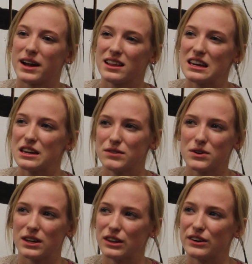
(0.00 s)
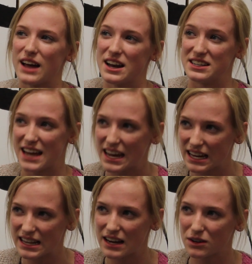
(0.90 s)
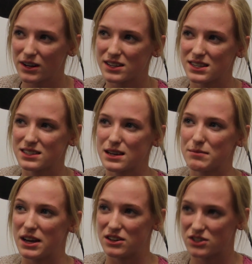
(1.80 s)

I think if you can learn how to take in that criticism and